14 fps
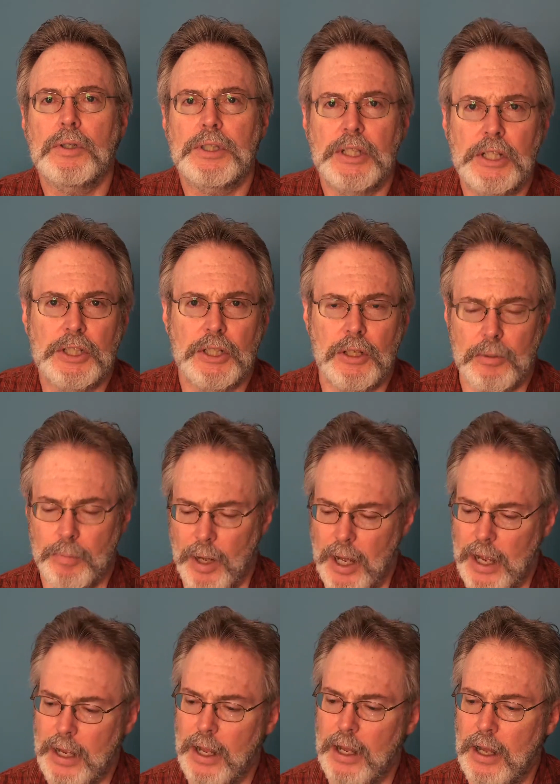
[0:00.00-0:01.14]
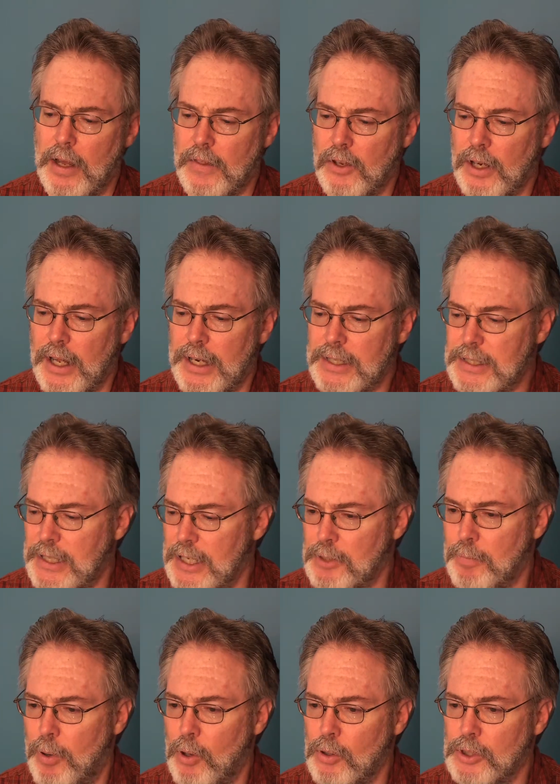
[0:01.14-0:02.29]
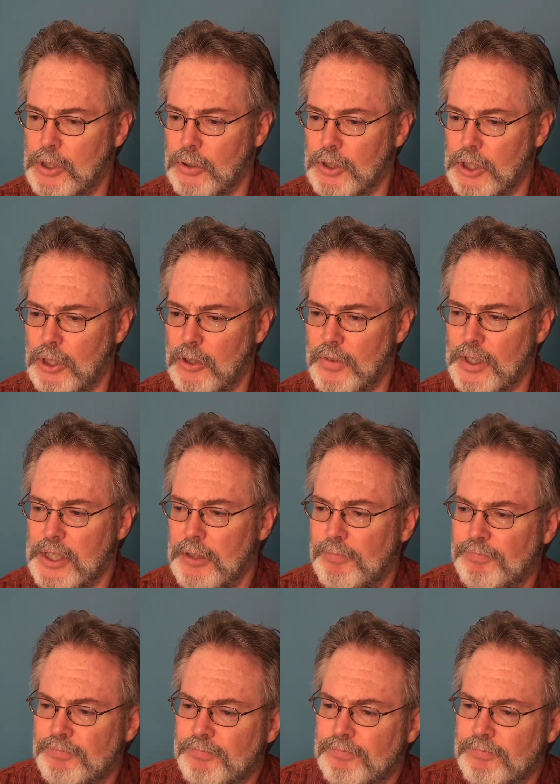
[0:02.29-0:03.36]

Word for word: was issued by uh, the United States Postal Service.